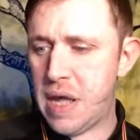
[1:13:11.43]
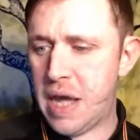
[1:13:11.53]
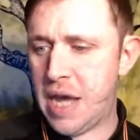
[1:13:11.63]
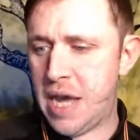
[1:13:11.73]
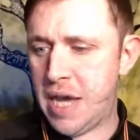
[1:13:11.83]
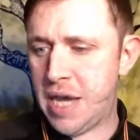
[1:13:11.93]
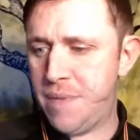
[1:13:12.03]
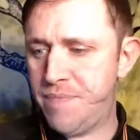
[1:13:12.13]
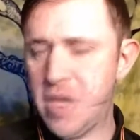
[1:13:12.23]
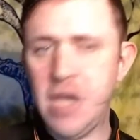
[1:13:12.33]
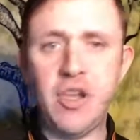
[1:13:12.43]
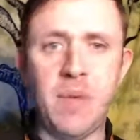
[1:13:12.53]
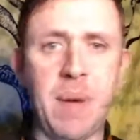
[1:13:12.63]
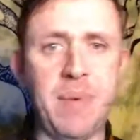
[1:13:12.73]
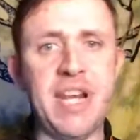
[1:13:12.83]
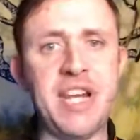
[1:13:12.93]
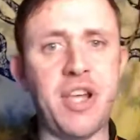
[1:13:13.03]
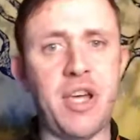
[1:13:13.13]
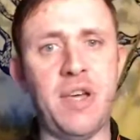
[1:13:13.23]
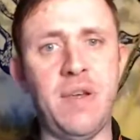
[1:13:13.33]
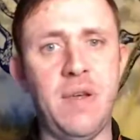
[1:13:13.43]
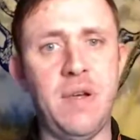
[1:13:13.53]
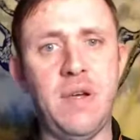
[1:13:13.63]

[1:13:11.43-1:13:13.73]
You maybe need to